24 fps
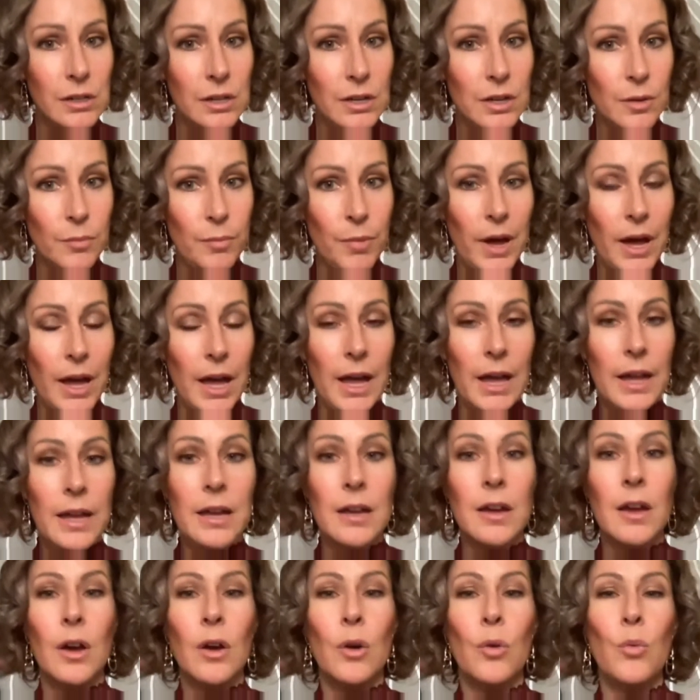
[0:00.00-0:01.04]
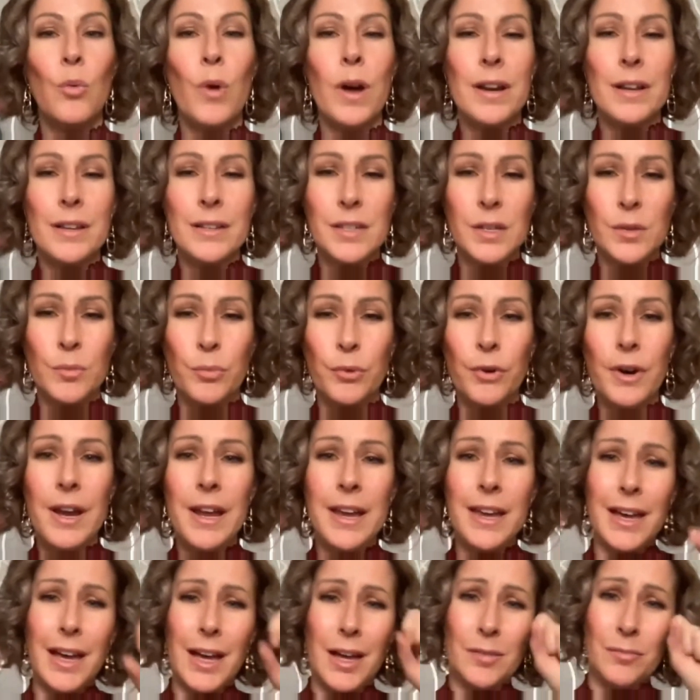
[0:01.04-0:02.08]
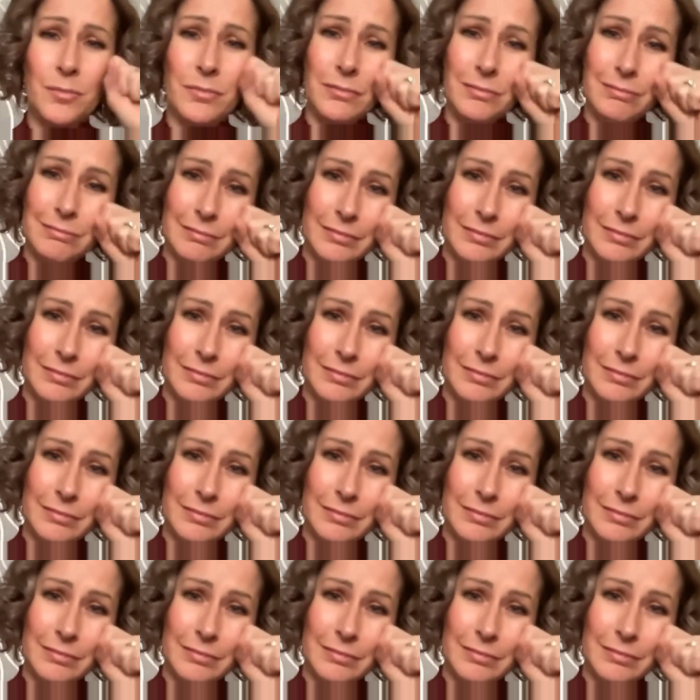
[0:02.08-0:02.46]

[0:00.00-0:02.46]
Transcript: goodbye, one is a breakup,